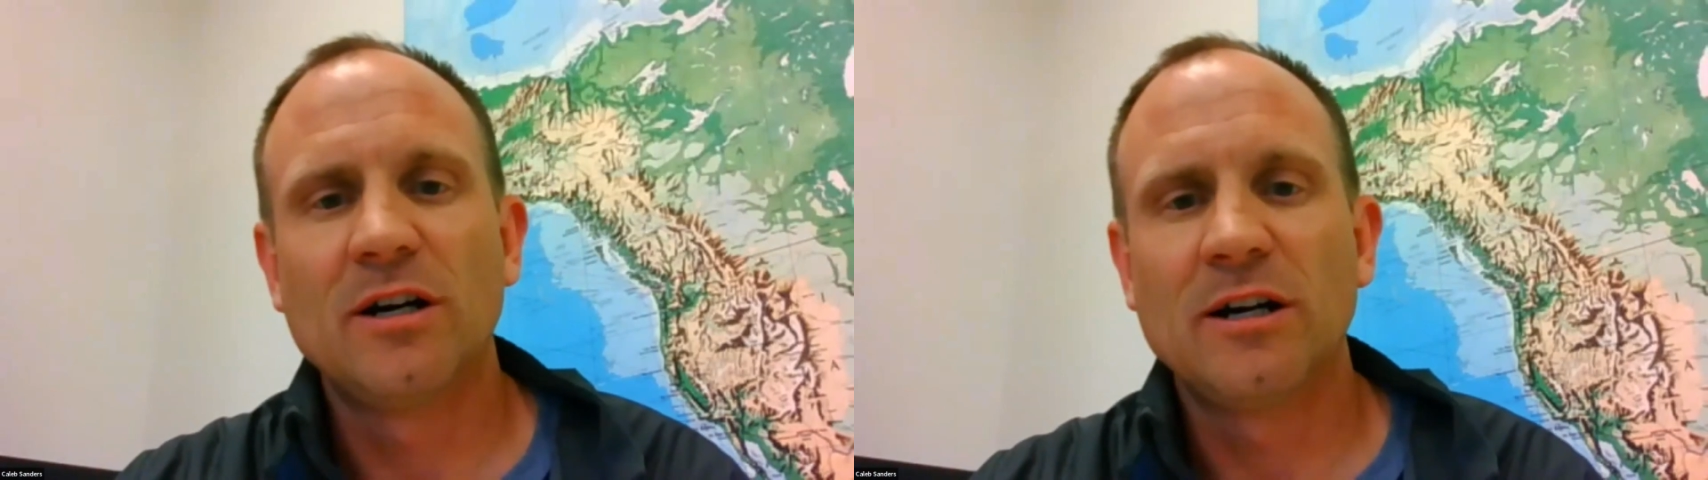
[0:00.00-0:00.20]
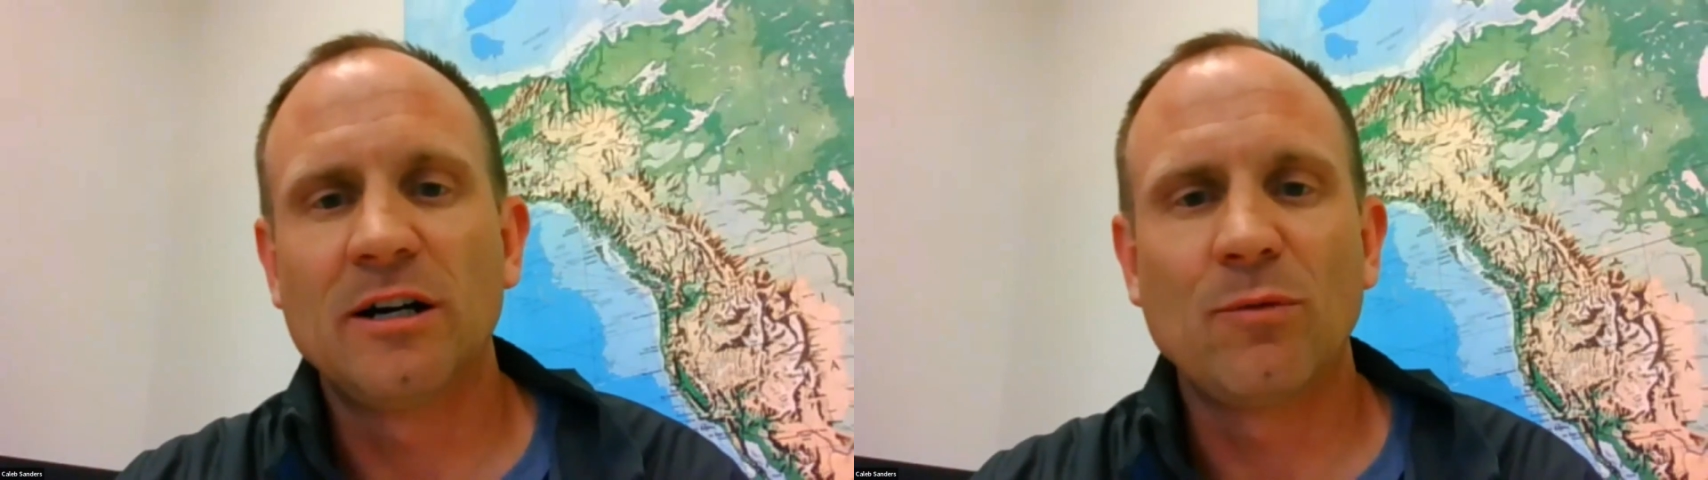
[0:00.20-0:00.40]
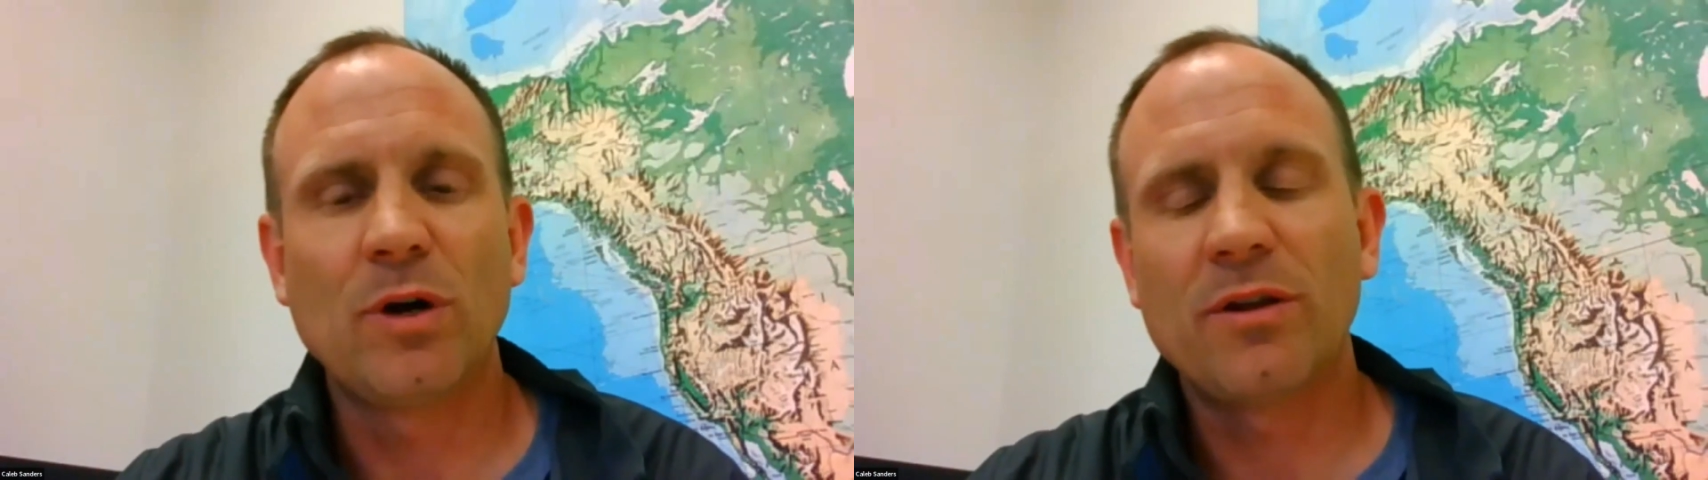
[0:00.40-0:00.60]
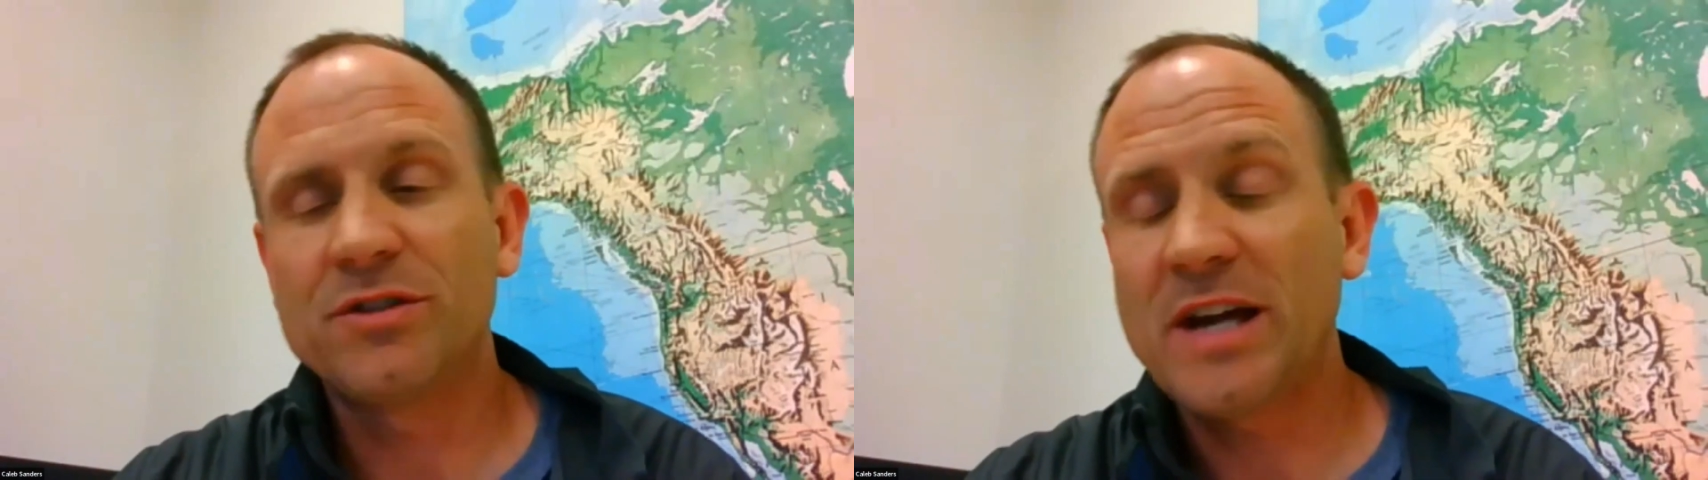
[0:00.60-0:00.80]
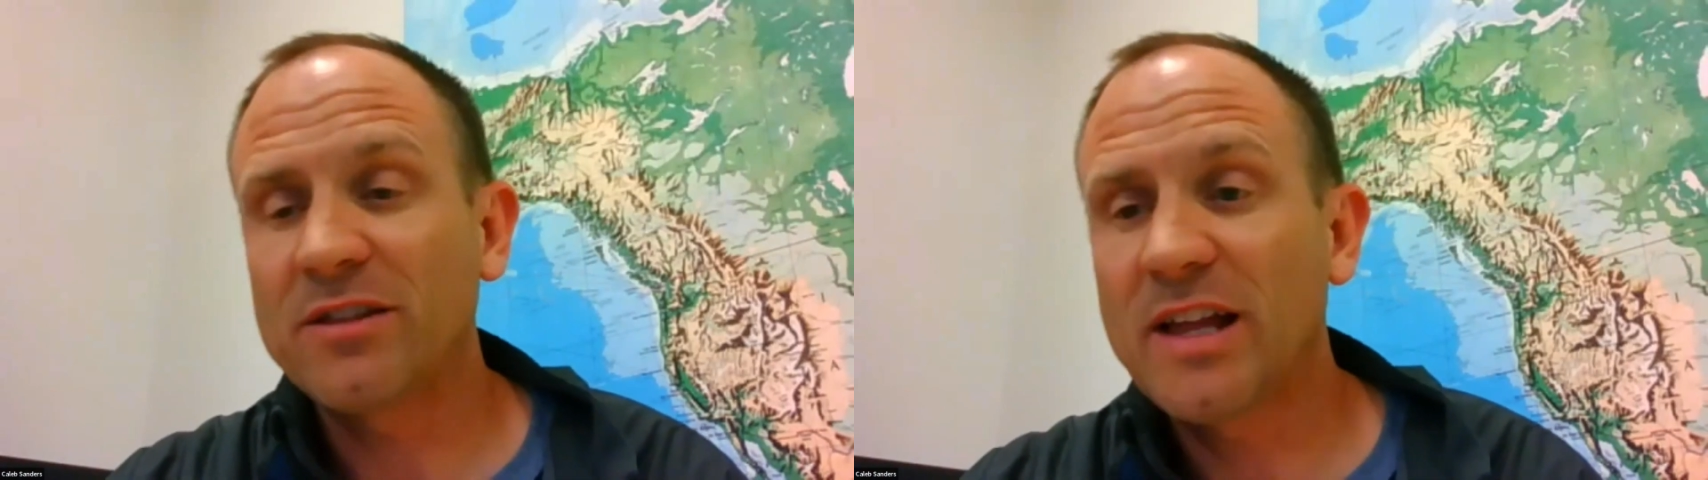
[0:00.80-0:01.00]
um,
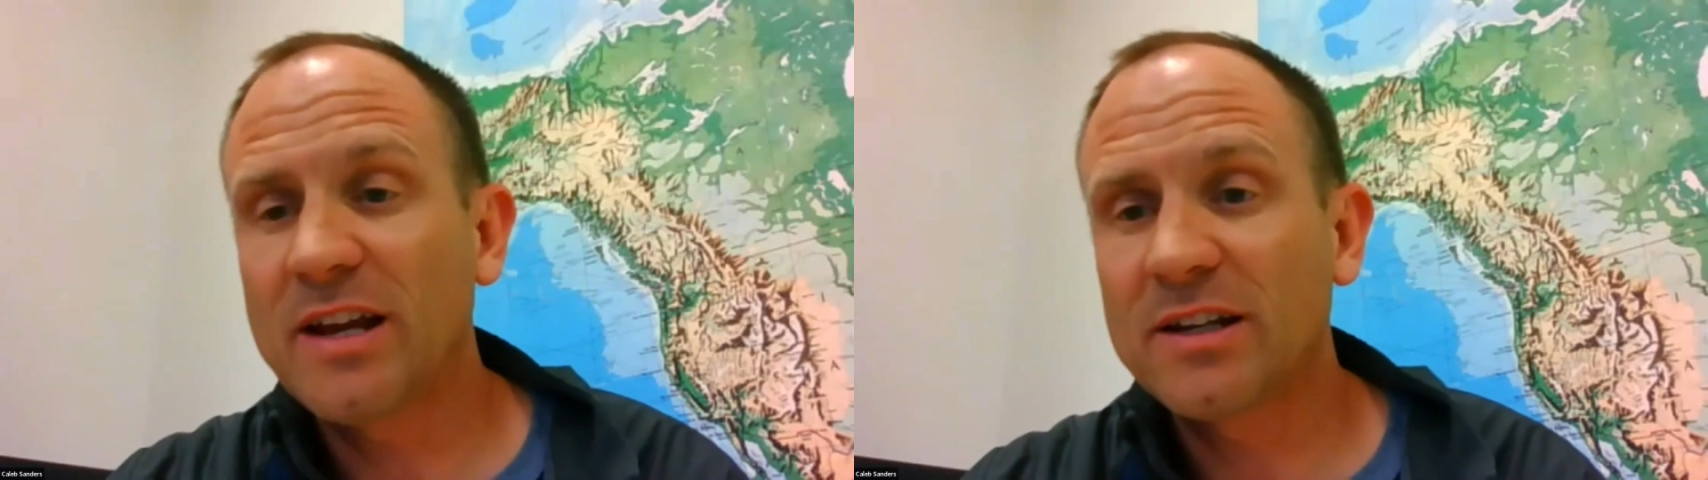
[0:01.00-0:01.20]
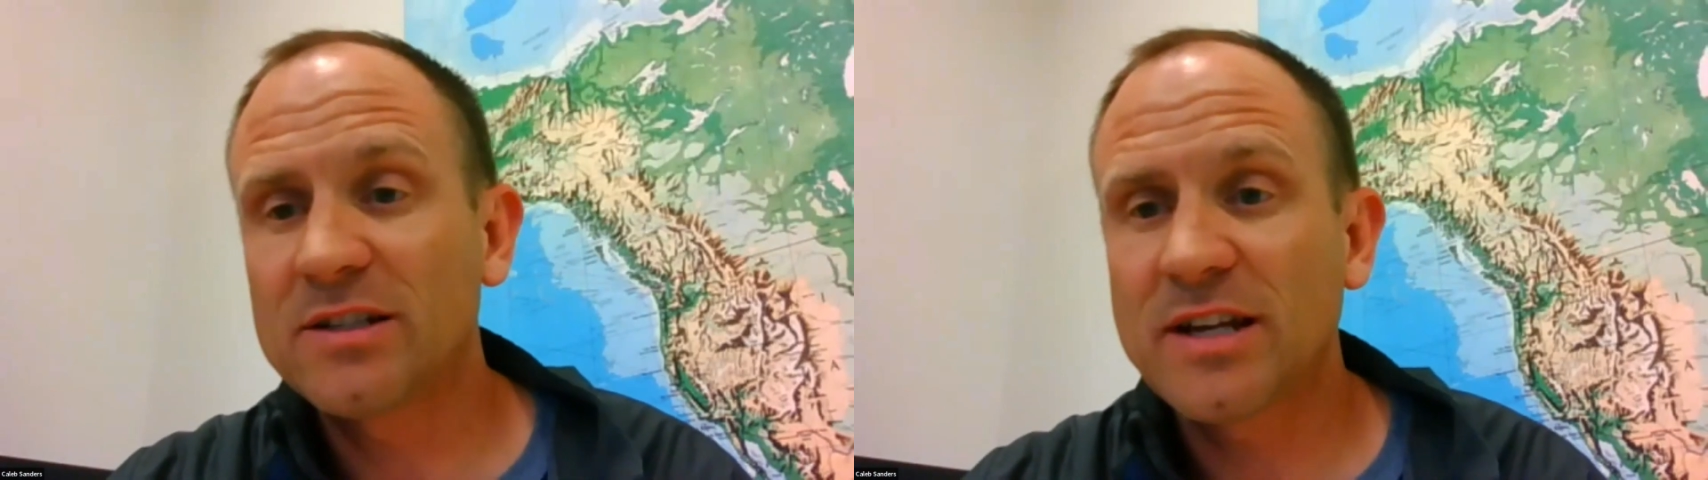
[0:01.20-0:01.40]
whether it's athletic